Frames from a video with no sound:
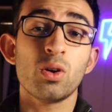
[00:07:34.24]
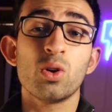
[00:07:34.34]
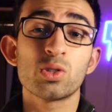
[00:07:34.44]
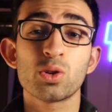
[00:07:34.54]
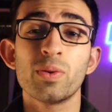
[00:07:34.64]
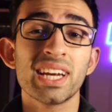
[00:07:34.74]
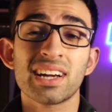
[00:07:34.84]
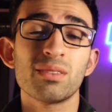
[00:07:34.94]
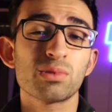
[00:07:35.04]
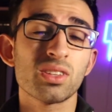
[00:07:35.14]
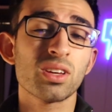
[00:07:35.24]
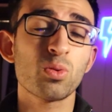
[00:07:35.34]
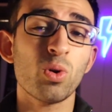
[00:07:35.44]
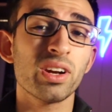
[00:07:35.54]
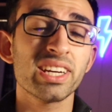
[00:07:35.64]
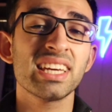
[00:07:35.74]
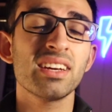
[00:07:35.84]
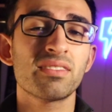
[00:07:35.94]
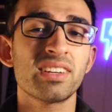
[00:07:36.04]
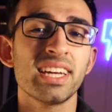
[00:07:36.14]
Also, when it comes to the
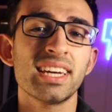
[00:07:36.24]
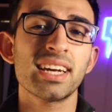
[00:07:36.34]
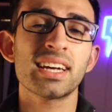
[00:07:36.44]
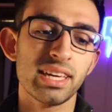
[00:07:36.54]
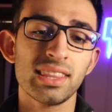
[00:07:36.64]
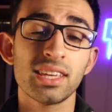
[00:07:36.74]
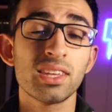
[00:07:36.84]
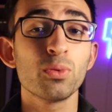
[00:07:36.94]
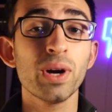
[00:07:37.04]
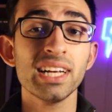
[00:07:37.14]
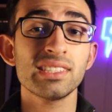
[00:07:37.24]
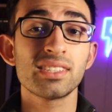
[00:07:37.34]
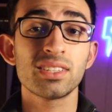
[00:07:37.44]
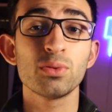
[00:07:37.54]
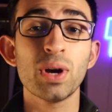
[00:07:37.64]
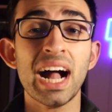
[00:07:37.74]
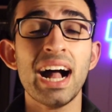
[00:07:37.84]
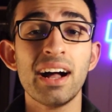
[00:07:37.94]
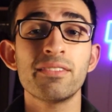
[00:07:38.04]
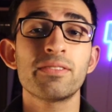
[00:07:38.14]
quality of training, in the US, you
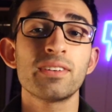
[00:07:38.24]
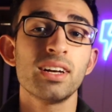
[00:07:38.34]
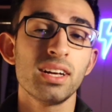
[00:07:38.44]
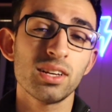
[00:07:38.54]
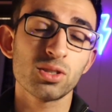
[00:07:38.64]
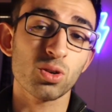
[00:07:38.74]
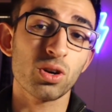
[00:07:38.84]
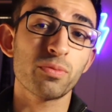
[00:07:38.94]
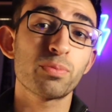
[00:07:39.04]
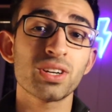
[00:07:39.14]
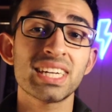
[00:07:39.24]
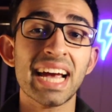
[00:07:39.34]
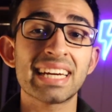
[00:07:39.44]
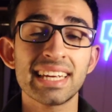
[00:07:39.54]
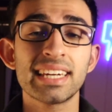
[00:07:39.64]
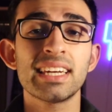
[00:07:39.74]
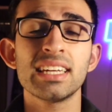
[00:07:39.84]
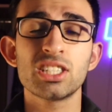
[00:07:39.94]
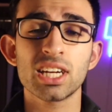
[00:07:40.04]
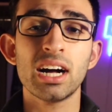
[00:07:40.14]
have sort of protected
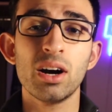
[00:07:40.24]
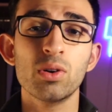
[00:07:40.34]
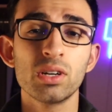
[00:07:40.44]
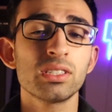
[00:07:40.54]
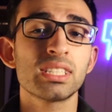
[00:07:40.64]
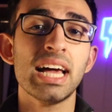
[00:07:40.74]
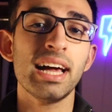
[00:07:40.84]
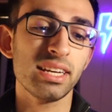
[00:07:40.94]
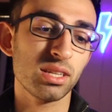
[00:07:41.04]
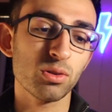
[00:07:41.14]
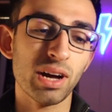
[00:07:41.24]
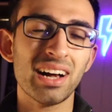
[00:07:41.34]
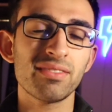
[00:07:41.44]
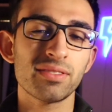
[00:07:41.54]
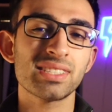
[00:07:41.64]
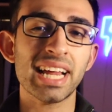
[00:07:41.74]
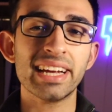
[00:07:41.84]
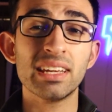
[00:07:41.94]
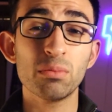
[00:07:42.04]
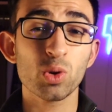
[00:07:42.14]
teaching hours and you have
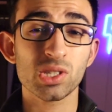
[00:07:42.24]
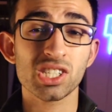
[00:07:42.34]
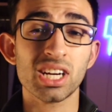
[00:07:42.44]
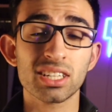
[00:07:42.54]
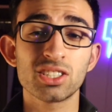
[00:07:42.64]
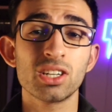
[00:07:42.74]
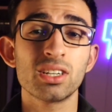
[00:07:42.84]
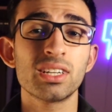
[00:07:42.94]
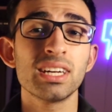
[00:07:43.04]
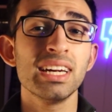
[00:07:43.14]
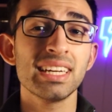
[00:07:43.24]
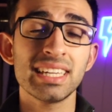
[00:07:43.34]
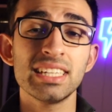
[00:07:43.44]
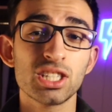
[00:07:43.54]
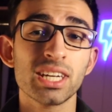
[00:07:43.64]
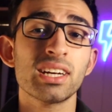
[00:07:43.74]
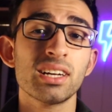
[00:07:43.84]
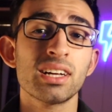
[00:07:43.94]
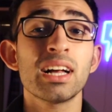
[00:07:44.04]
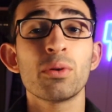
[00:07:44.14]
slightly more structured teaching
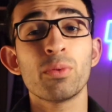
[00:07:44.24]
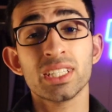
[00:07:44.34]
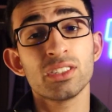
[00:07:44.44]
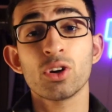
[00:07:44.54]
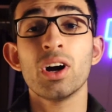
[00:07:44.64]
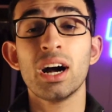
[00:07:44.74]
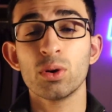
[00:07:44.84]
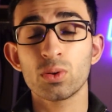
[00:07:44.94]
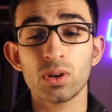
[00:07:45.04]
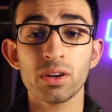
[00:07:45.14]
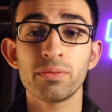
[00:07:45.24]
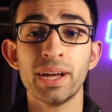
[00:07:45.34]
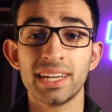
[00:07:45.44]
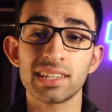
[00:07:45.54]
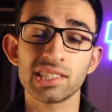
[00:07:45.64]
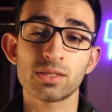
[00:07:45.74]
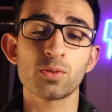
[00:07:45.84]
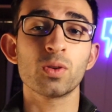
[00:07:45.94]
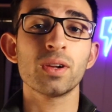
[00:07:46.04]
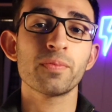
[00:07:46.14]
once you're out of medical
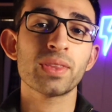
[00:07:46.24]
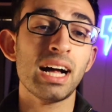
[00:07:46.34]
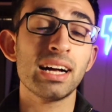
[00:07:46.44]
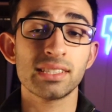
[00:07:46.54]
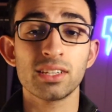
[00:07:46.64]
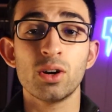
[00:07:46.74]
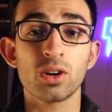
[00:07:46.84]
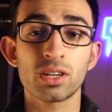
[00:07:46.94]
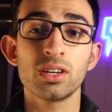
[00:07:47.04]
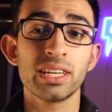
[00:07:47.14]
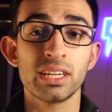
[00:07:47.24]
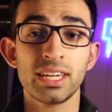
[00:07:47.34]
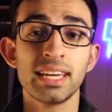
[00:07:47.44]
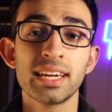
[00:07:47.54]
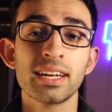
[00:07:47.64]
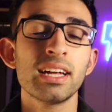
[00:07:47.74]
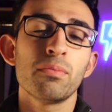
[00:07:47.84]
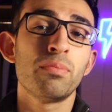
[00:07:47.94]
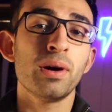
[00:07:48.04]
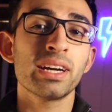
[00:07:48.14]
school as a doctor in training.
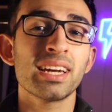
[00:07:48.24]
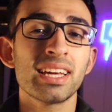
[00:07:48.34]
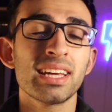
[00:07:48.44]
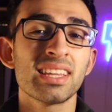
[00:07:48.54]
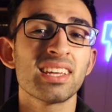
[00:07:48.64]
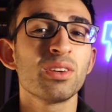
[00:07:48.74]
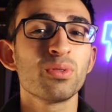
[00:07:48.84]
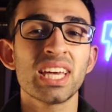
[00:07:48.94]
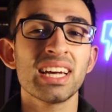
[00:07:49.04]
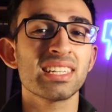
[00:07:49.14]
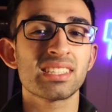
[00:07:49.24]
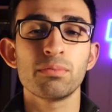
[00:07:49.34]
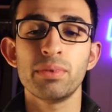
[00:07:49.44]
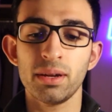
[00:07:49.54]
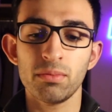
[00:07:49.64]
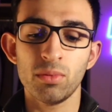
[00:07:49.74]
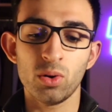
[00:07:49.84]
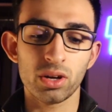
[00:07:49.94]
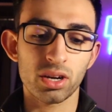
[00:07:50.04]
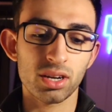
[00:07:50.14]
But in the UK, it's a bit
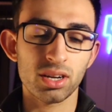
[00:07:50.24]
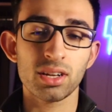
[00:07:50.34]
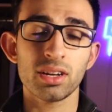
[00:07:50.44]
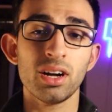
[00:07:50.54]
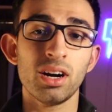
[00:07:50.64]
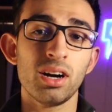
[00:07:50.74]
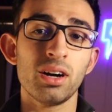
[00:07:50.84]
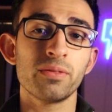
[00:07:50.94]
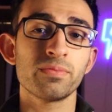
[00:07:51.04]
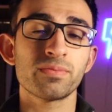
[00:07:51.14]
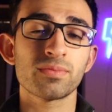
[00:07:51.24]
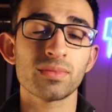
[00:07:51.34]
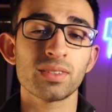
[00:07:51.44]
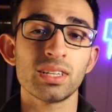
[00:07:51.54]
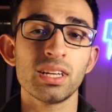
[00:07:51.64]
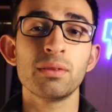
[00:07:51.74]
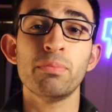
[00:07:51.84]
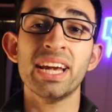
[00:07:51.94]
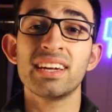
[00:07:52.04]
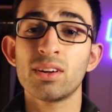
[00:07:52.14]
more uh,
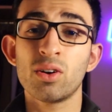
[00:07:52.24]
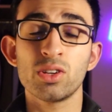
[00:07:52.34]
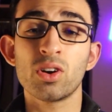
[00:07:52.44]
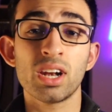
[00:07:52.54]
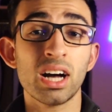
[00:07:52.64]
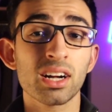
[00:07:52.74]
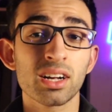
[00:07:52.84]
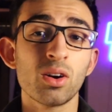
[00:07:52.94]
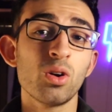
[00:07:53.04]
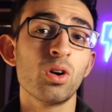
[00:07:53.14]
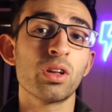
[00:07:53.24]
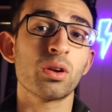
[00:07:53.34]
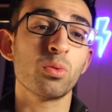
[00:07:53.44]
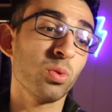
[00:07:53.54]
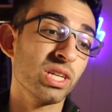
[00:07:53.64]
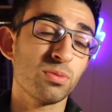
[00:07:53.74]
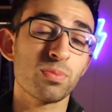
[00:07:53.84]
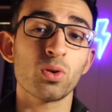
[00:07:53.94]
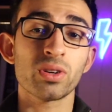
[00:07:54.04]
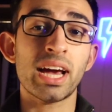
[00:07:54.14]
dependent on your luck or which
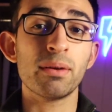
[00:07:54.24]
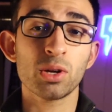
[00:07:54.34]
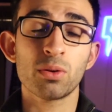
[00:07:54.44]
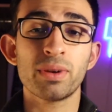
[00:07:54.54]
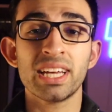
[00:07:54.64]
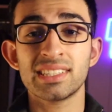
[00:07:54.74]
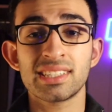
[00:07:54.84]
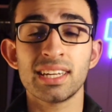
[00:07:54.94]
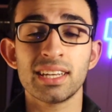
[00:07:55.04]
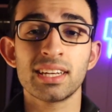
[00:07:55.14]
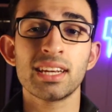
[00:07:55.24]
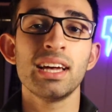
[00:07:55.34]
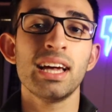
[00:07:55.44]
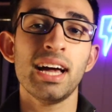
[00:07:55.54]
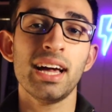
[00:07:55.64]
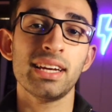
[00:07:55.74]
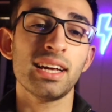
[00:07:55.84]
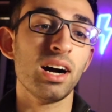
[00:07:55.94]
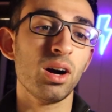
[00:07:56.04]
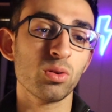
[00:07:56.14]
program you're placed in and
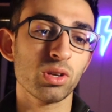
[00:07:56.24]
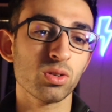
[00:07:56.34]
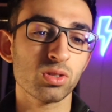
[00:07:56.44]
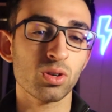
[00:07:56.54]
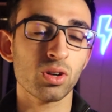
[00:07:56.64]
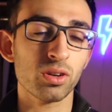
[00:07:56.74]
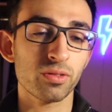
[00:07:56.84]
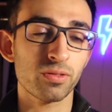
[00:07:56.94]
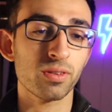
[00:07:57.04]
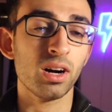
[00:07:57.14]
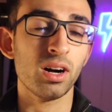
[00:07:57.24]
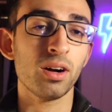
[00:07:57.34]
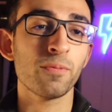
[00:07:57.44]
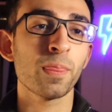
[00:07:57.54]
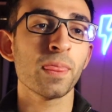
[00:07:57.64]
how your sort of uh,